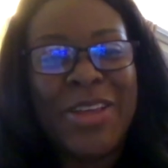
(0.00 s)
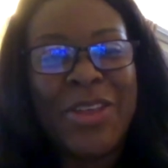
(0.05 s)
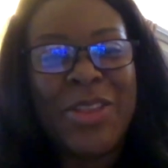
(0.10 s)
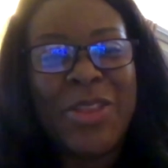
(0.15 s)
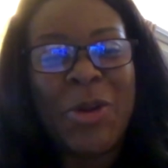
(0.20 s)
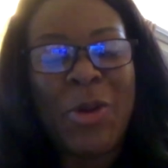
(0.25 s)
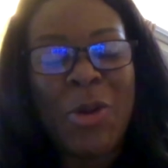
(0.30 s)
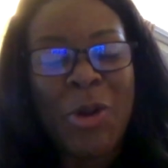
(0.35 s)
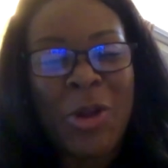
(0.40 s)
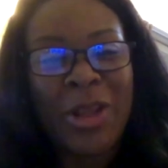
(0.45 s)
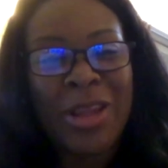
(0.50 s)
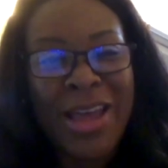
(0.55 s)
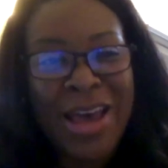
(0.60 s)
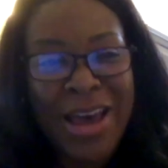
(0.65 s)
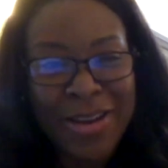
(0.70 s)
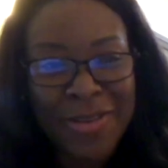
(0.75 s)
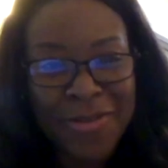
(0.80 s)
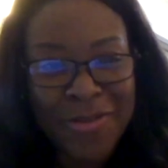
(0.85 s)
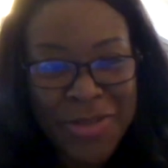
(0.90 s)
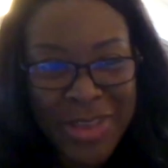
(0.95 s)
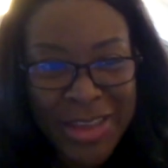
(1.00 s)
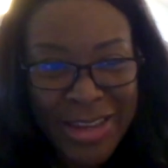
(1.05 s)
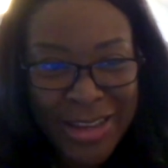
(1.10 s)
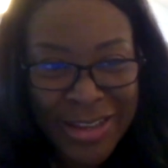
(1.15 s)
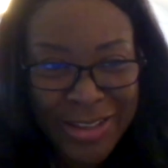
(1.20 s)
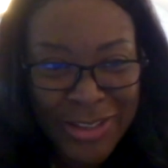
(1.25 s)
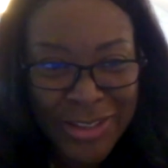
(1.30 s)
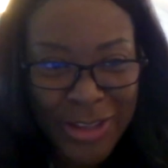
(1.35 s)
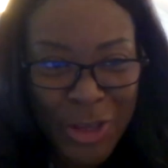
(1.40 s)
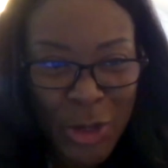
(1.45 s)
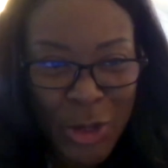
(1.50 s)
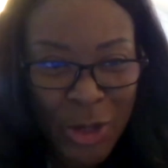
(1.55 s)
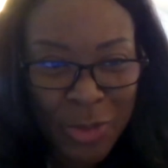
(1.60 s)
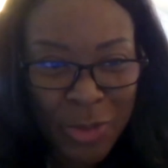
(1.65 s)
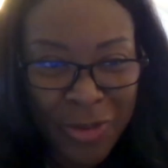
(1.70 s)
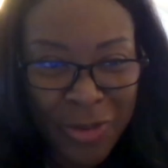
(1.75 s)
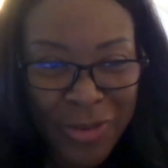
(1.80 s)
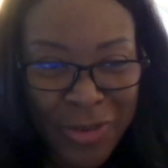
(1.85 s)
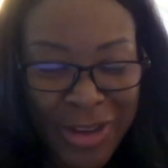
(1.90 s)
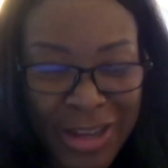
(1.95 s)
there are a lot of things that you can
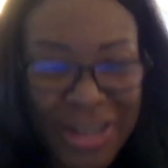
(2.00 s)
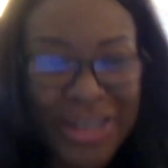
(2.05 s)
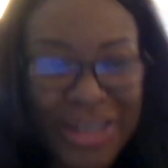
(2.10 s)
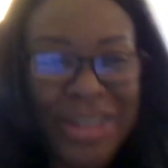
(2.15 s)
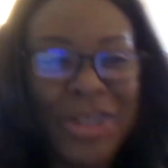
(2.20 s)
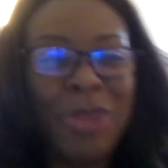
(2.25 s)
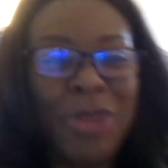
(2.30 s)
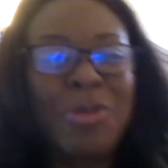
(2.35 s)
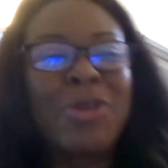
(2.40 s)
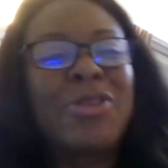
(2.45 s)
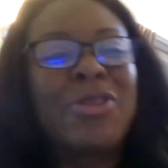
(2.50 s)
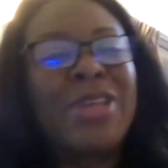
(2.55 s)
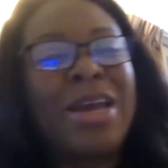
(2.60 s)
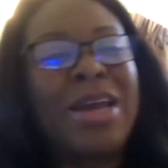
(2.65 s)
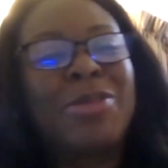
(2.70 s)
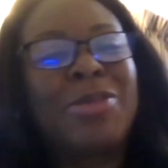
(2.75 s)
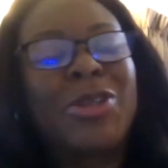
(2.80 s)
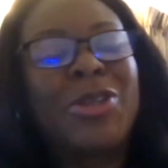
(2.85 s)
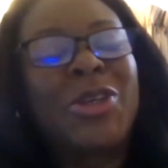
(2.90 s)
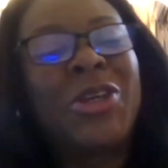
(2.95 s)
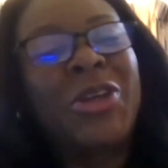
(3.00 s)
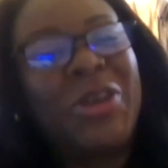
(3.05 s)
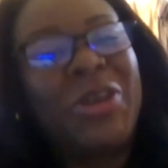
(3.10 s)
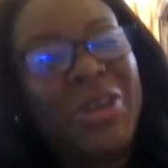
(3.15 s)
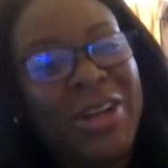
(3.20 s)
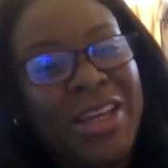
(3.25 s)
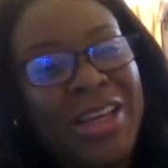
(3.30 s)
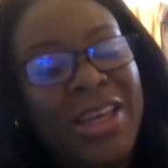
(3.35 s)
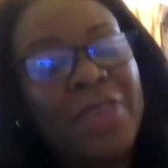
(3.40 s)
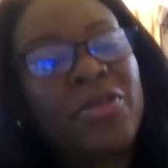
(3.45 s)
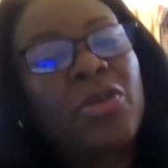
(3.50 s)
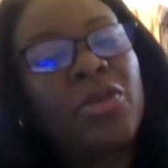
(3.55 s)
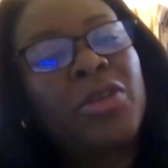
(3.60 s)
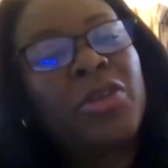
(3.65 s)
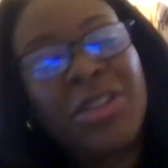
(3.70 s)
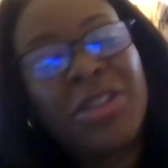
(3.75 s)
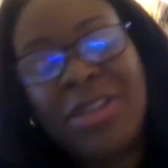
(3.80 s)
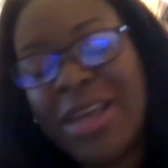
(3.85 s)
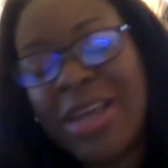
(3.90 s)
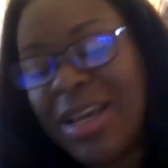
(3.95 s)
prevent in terms of cybersecurity if you
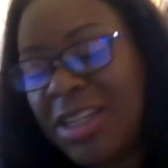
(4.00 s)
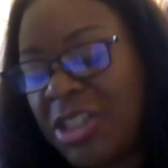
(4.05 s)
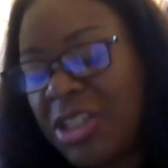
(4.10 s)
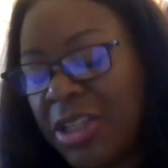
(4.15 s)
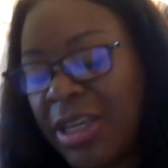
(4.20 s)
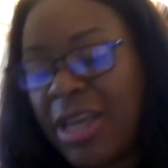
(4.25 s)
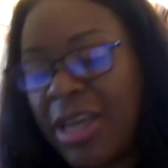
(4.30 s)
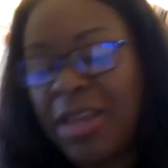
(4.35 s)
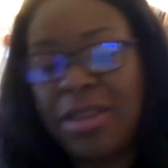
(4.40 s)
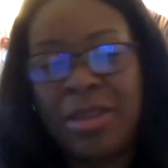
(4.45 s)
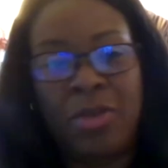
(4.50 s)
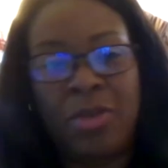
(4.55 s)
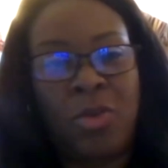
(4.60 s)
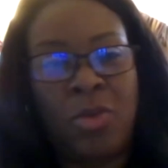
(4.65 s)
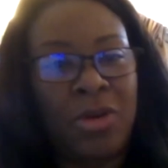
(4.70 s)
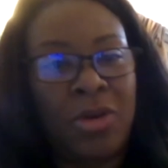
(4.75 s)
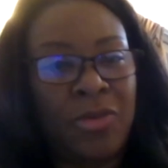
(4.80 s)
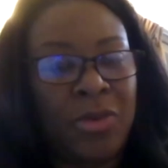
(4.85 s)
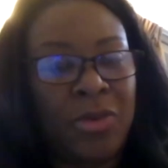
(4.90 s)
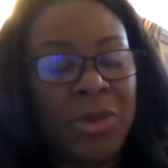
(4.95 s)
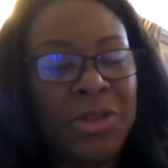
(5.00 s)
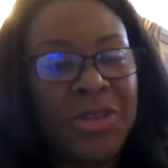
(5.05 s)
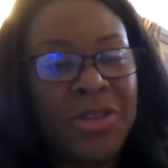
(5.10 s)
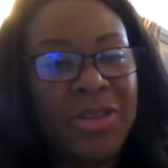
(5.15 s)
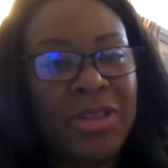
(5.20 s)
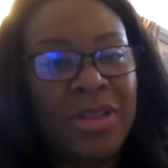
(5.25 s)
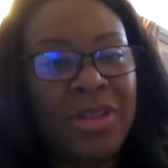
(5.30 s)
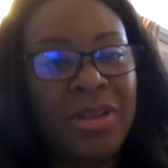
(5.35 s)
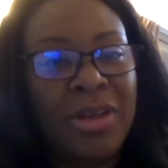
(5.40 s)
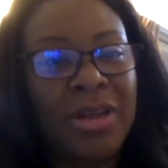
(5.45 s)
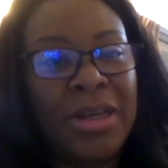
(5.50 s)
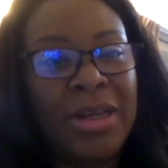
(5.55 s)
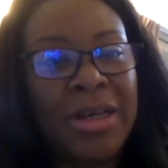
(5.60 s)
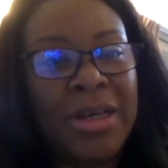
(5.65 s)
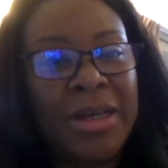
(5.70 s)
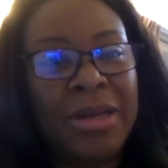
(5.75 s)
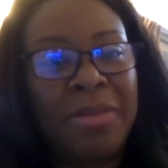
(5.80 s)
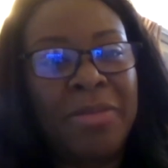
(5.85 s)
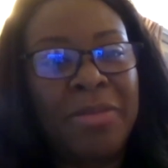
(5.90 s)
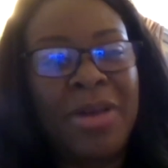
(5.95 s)
just educate the workforce
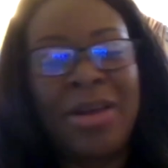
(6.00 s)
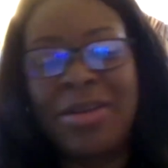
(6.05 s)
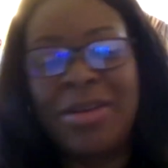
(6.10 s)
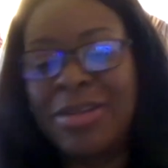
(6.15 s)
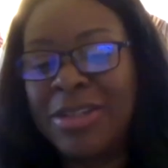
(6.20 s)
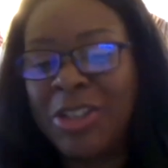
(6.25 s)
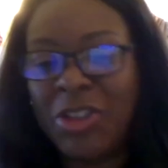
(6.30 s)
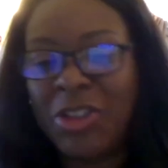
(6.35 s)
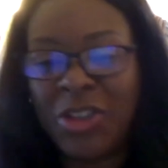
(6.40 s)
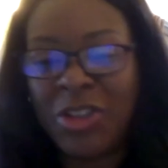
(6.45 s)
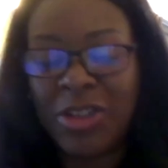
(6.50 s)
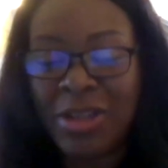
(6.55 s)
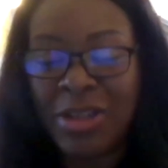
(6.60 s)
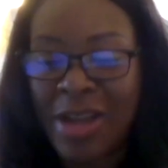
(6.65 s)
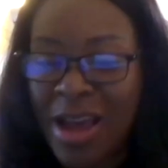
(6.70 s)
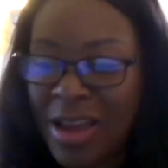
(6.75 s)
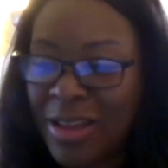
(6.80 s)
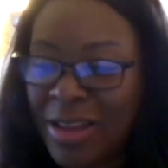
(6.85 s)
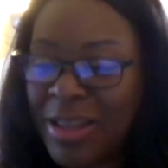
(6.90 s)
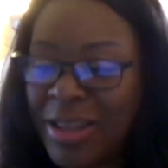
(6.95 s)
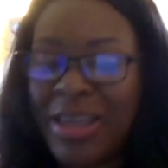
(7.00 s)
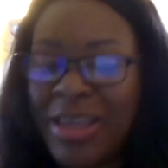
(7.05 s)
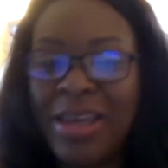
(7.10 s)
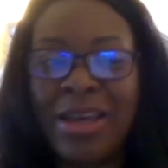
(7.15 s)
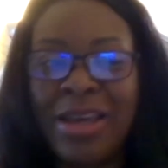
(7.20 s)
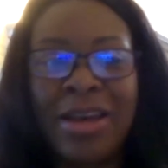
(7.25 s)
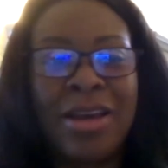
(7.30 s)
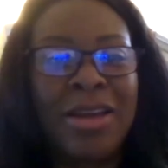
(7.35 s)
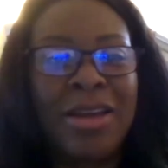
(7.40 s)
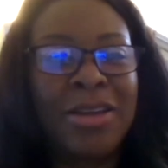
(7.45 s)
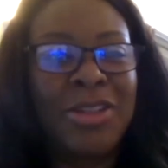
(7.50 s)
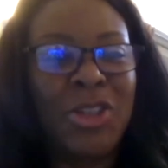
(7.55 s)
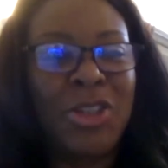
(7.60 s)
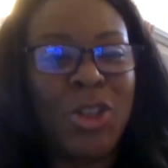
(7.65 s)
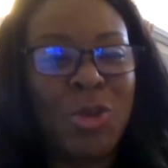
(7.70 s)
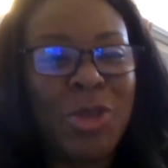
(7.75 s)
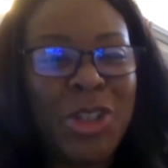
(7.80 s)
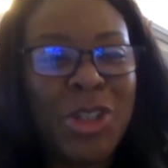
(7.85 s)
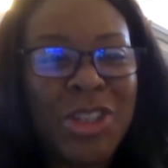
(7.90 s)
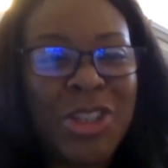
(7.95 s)
on just not clicking on
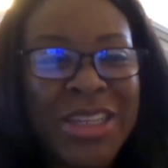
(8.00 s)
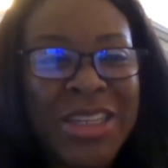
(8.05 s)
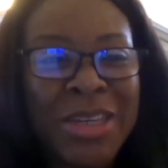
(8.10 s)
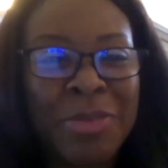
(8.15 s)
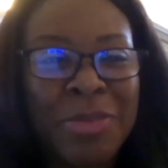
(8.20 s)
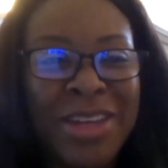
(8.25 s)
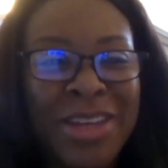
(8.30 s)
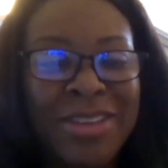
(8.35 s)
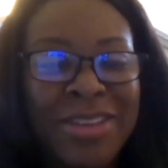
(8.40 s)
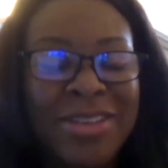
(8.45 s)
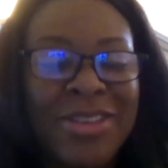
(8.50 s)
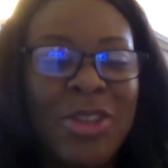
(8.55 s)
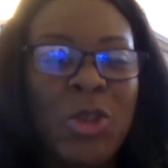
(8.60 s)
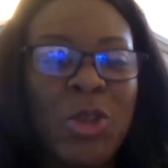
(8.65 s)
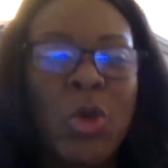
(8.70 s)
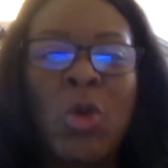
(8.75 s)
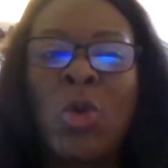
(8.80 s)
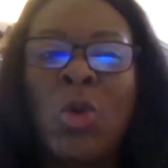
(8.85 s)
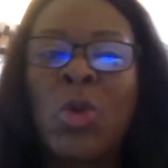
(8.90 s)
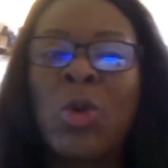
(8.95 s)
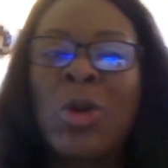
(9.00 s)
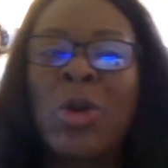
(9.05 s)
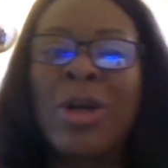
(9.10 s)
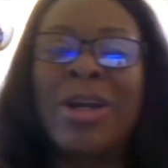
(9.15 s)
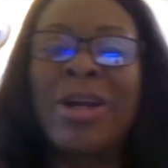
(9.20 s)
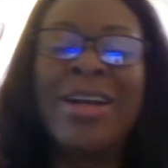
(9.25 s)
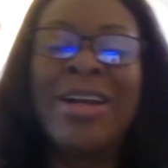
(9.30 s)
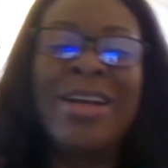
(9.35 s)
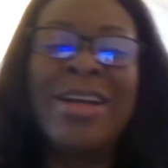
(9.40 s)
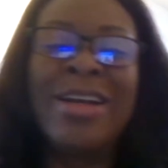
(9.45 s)
suspicious emails, or